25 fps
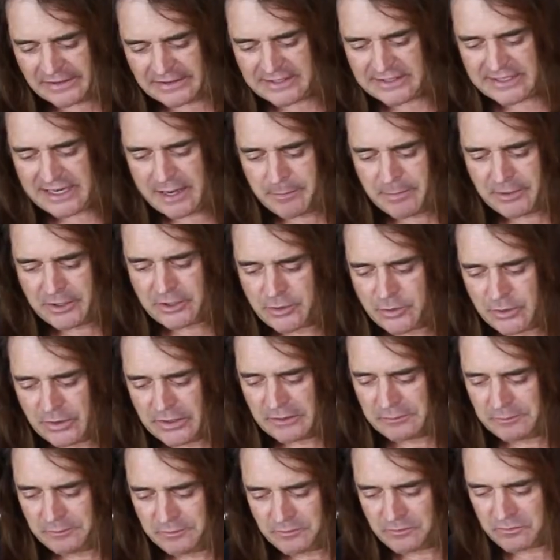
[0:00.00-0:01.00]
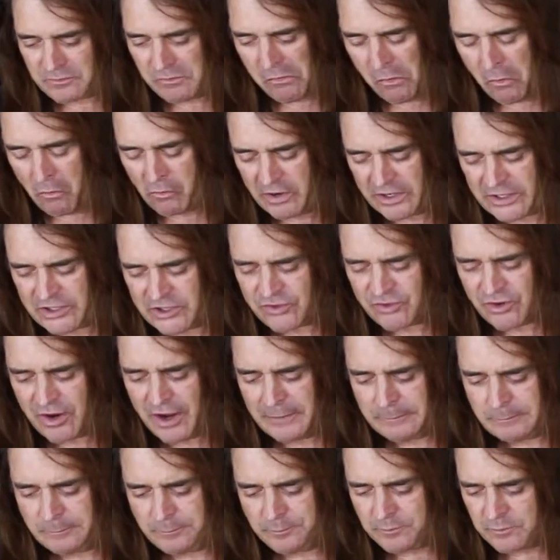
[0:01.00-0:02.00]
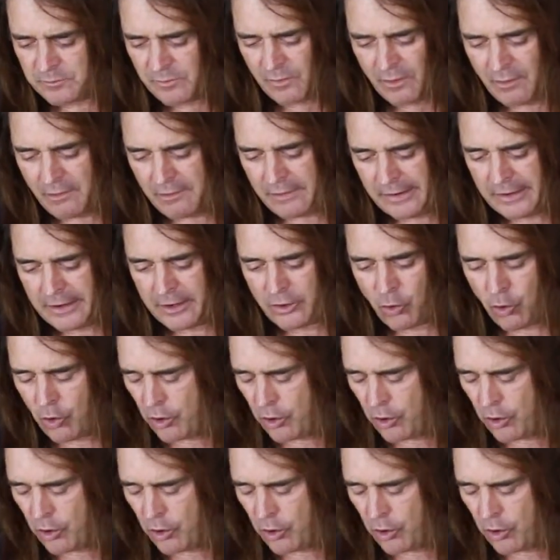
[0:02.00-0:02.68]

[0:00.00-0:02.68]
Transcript: and step into a restaurant and